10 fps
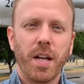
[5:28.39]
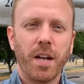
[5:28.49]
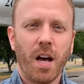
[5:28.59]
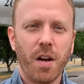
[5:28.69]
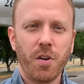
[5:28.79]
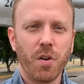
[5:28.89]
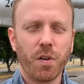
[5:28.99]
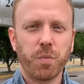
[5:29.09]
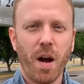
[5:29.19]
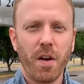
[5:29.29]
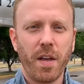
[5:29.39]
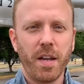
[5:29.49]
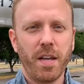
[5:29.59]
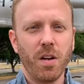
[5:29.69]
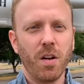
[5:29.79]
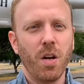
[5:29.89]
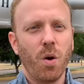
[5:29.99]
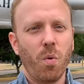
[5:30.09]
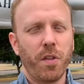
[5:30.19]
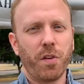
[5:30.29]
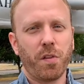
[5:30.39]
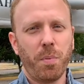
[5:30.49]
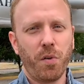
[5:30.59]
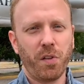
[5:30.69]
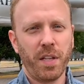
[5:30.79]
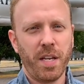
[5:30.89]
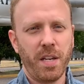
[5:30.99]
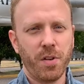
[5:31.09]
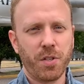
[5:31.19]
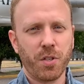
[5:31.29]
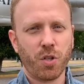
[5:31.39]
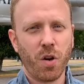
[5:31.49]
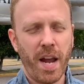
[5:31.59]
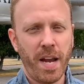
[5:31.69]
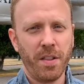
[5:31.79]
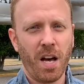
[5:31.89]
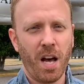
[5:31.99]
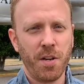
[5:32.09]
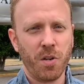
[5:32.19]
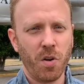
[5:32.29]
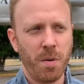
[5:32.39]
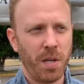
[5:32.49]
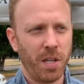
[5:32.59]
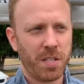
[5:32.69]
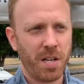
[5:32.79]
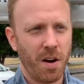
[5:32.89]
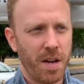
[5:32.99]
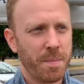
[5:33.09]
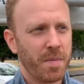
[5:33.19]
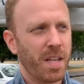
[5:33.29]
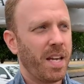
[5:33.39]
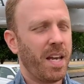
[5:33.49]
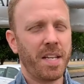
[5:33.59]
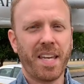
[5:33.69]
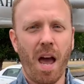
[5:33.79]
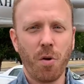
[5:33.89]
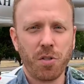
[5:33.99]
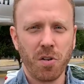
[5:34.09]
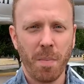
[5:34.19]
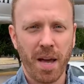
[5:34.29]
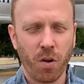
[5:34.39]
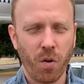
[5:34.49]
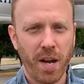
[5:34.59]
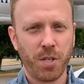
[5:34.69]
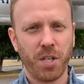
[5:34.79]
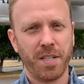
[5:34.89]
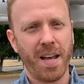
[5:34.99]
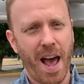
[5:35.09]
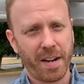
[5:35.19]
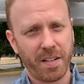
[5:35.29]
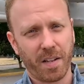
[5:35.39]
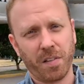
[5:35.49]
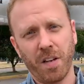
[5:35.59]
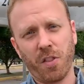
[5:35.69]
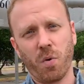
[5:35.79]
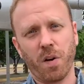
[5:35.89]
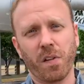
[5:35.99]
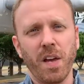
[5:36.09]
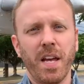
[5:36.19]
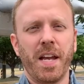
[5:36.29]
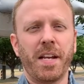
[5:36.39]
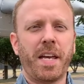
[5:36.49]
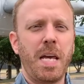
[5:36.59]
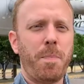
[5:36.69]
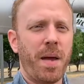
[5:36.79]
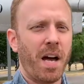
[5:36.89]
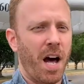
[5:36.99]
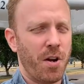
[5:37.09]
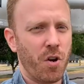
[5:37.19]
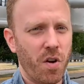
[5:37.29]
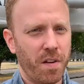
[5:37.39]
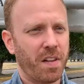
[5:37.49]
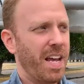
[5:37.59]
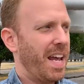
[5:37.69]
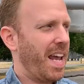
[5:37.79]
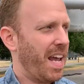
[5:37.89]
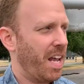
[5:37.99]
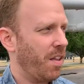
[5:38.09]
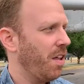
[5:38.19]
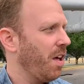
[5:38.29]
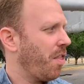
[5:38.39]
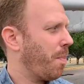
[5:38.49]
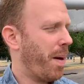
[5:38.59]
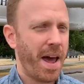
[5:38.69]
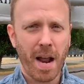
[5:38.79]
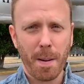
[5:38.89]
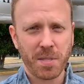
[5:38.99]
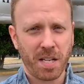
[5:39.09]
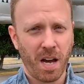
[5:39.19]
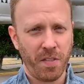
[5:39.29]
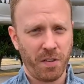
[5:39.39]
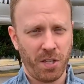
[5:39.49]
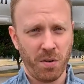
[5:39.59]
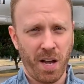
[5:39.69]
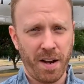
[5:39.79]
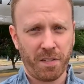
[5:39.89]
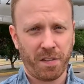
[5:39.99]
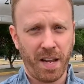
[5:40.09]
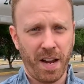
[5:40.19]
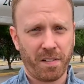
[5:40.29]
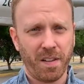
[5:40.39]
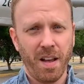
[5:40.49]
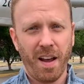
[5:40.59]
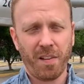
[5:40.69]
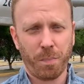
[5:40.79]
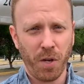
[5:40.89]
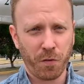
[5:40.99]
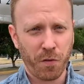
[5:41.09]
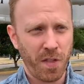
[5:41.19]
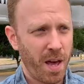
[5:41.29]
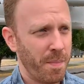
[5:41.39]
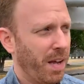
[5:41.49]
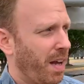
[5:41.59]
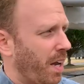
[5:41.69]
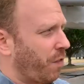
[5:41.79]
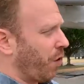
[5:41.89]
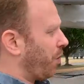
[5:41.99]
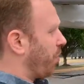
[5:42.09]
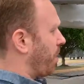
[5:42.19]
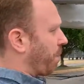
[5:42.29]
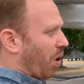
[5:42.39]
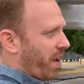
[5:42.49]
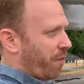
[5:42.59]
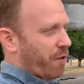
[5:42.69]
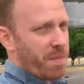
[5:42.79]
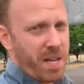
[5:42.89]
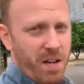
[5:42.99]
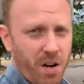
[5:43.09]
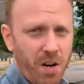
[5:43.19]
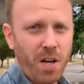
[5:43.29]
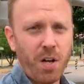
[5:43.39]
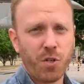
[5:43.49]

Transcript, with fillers: in Honduras? Why are they here? Well, they're supposedly here to train the Honduran military in counter-migration tactics. In other words, in keeping Hondurans in the panopticon that the United States has built for them. And so they're deploying from here